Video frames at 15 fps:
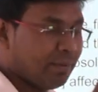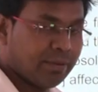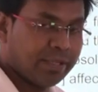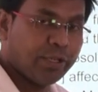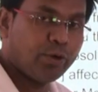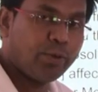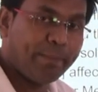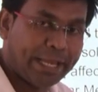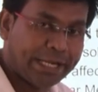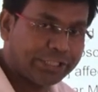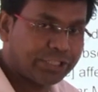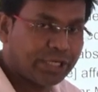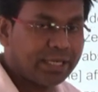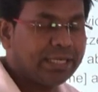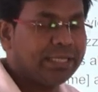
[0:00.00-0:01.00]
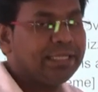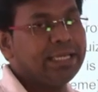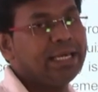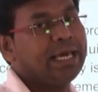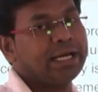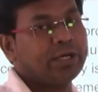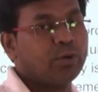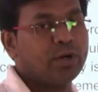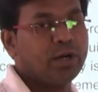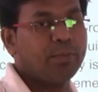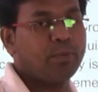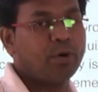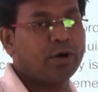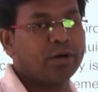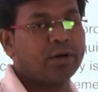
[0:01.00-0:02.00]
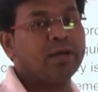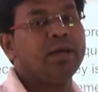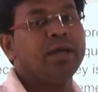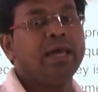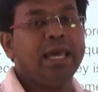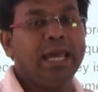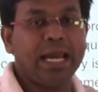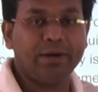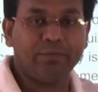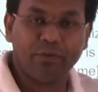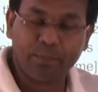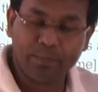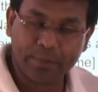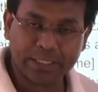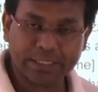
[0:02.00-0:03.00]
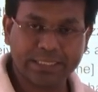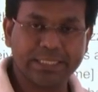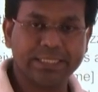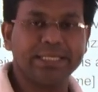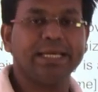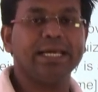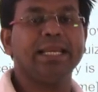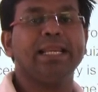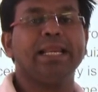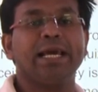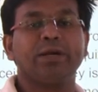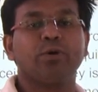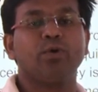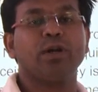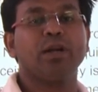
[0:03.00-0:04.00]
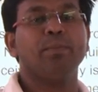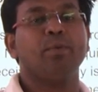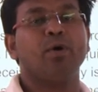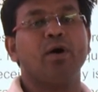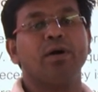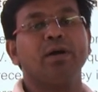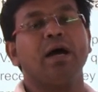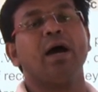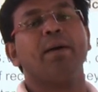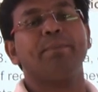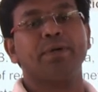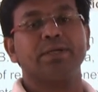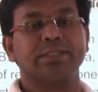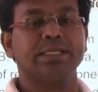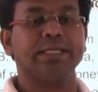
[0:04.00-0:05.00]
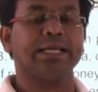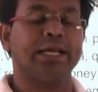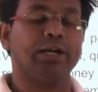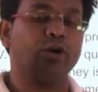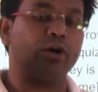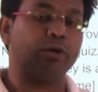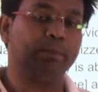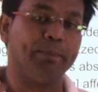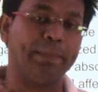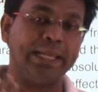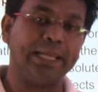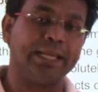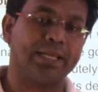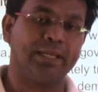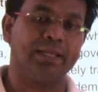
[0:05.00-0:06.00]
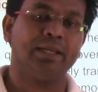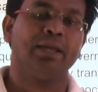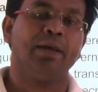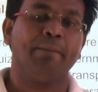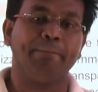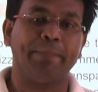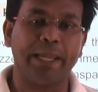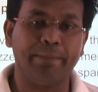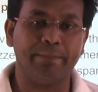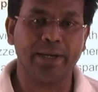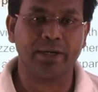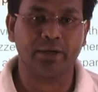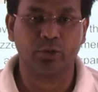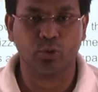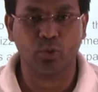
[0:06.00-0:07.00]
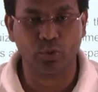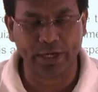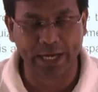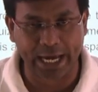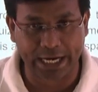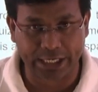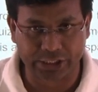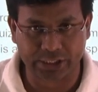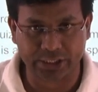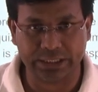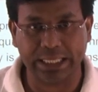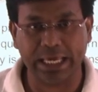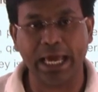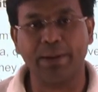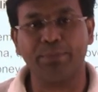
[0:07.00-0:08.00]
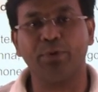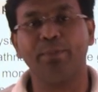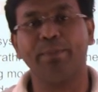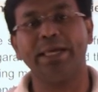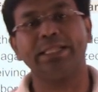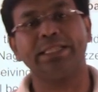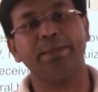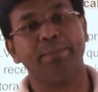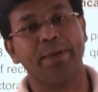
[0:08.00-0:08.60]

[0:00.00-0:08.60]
you know, mentioned in the electoral bond. And for purchasing an electoral bond, a person cannot make payment through cash. They have to make the